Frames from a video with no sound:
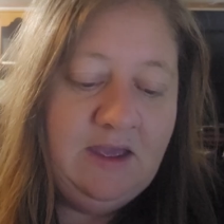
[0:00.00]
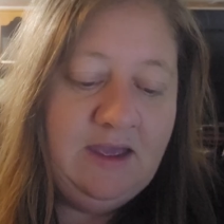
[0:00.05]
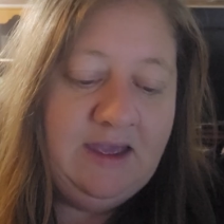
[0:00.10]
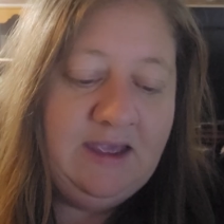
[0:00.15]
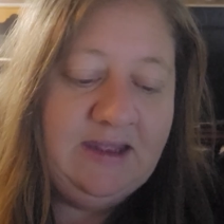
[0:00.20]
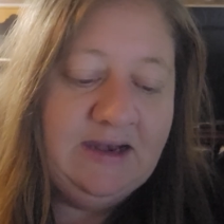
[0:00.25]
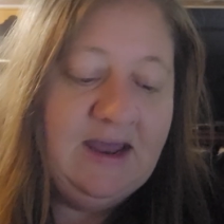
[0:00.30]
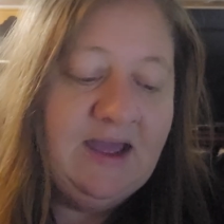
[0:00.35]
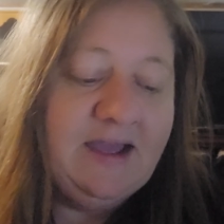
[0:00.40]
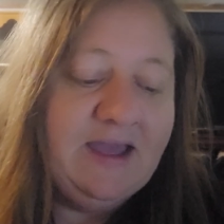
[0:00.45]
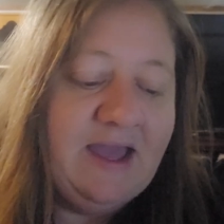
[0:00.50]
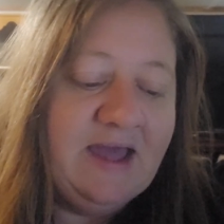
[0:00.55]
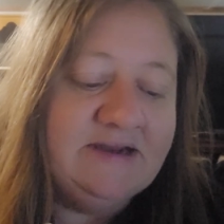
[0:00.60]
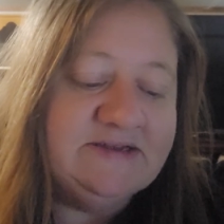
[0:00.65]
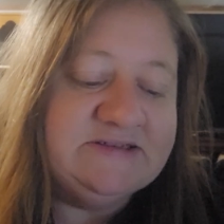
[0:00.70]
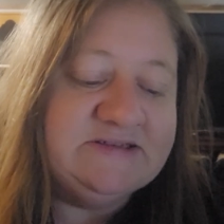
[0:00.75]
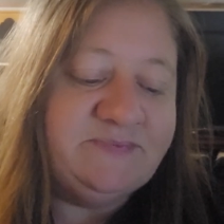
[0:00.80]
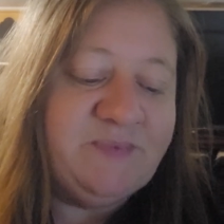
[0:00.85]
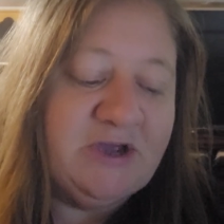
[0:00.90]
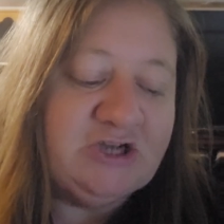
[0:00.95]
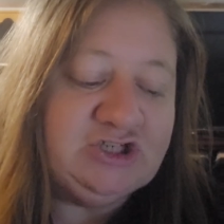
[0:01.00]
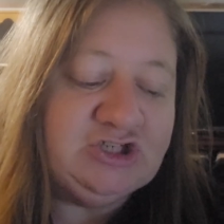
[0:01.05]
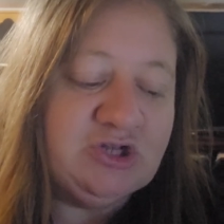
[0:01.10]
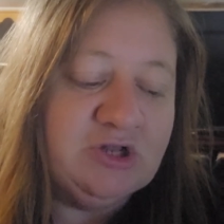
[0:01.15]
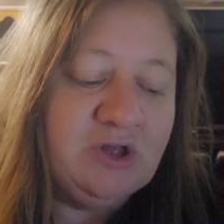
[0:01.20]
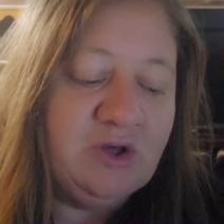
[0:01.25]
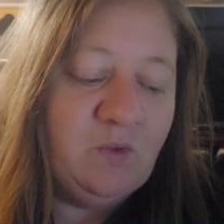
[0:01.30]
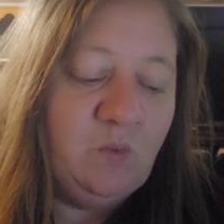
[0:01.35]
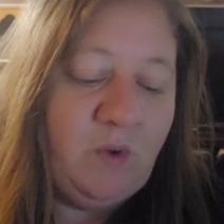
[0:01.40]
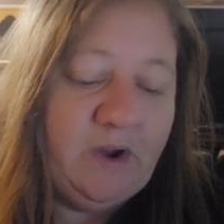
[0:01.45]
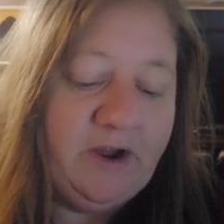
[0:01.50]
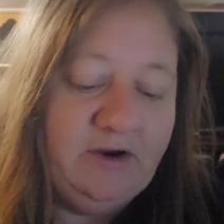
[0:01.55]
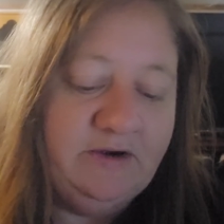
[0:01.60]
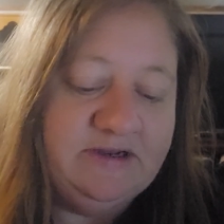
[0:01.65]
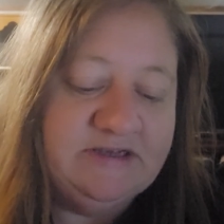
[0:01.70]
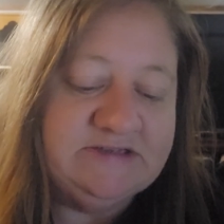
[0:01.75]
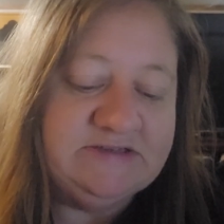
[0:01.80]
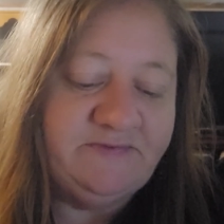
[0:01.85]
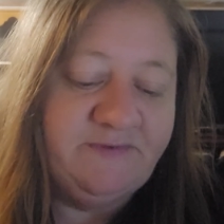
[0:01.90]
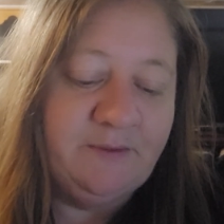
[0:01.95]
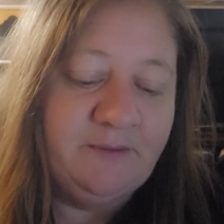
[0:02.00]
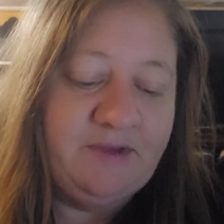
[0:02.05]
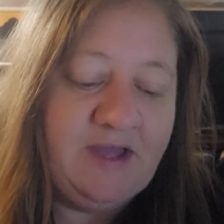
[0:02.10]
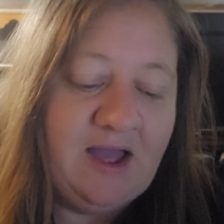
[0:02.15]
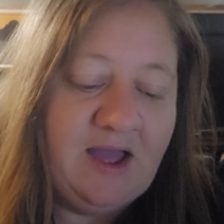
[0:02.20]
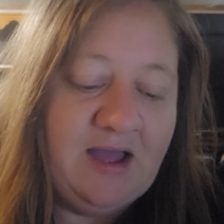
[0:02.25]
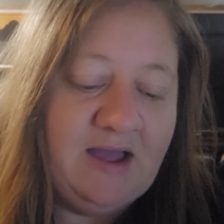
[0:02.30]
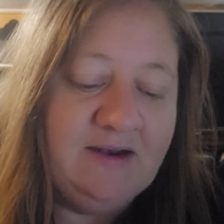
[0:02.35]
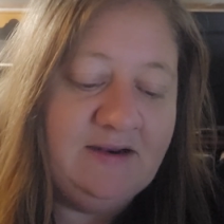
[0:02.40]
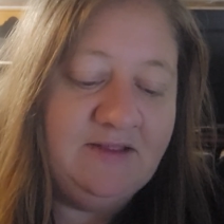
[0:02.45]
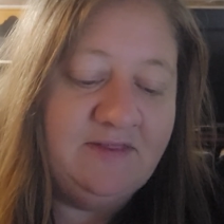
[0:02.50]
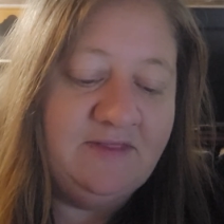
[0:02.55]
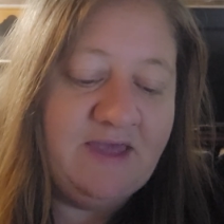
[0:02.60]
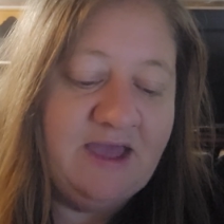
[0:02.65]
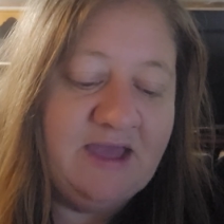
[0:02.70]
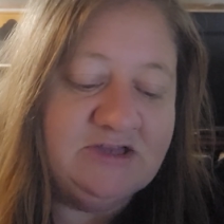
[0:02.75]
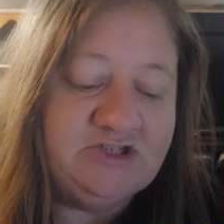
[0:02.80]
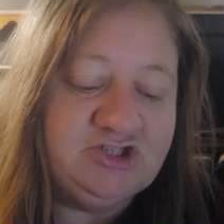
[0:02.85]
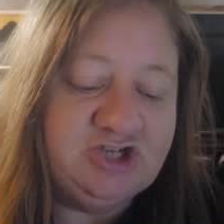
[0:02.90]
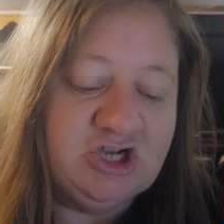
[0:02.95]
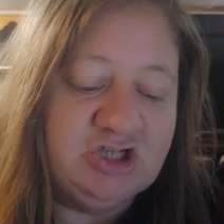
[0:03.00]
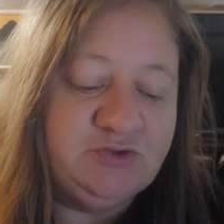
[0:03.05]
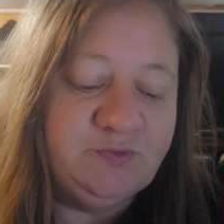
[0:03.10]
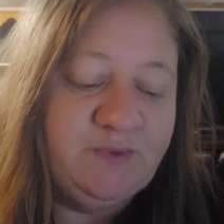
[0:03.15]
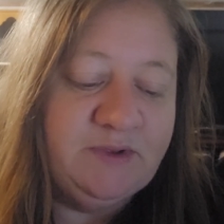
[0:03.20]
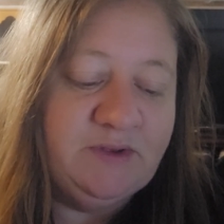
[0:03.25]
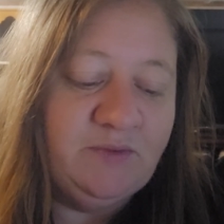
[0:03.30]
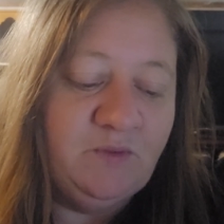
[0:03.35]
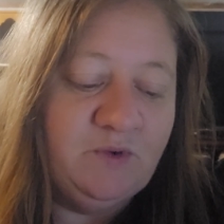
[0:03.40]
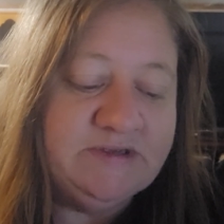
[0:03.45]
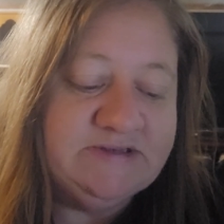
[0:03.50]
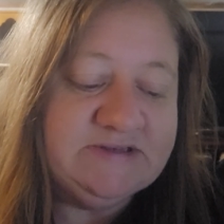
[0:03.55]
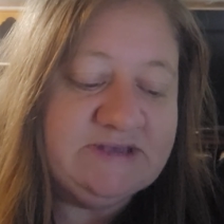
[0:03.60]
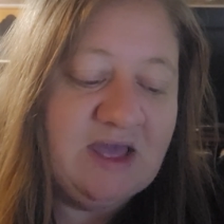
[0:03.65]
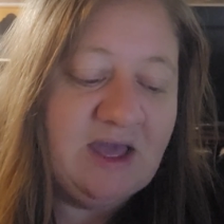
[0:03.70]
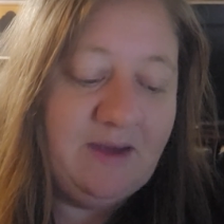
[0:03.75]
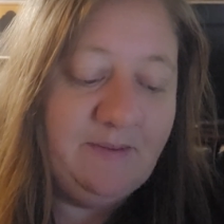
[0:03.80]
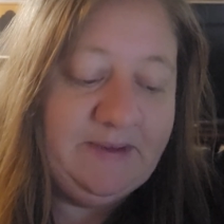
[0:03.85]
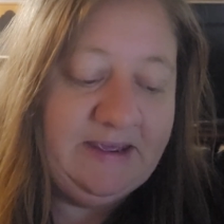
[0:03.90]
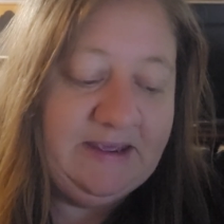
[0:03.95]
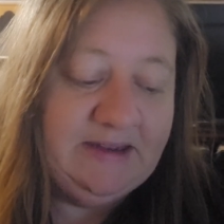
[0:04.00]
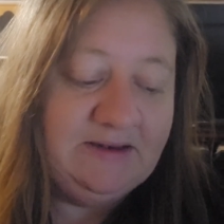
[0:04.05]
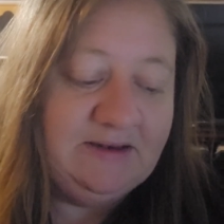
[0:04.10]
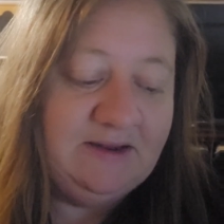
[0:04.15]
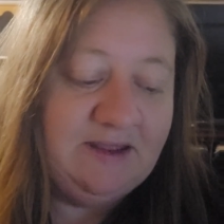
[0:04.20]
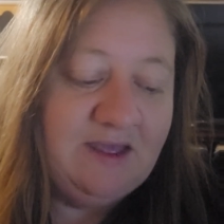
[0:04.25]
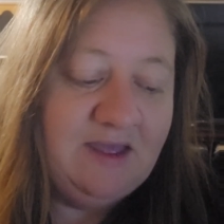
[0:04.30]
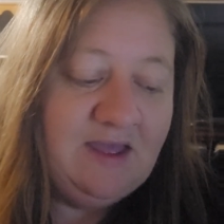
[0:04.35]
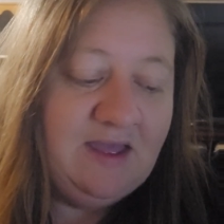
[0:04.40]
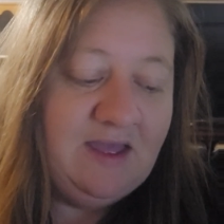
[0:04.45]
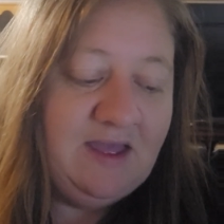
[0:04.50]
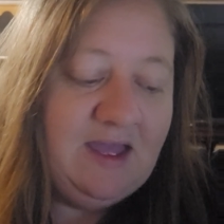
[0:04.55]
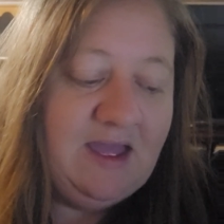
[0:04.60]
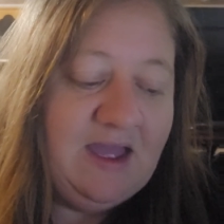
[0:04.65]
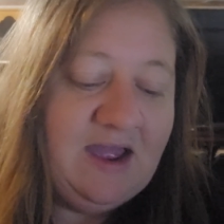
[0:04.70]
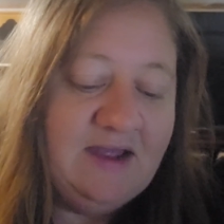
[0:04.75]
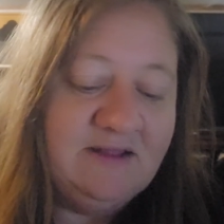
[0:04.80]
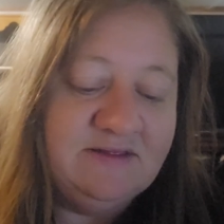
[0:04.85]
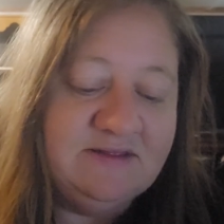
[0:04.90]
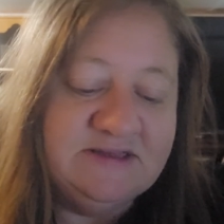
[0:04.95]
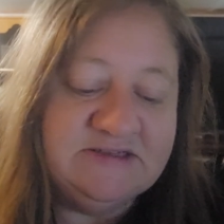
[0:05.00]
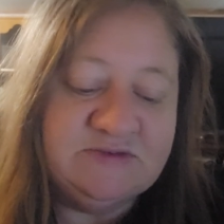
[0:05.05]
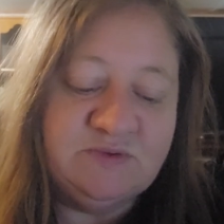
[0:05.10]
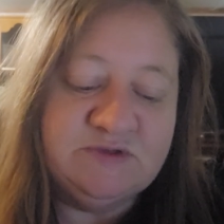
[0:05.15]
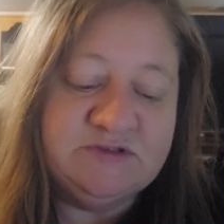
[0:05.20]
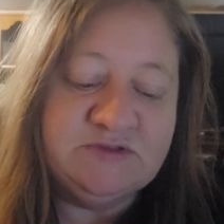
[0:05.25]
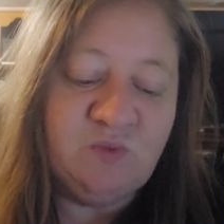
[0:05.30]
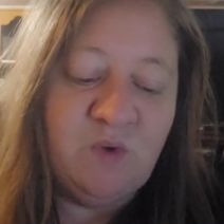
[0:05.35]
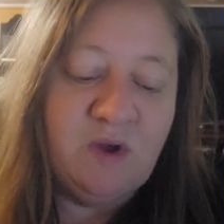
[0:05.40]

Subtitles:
Enoch had a special awareness from God that judgment was coming, and this was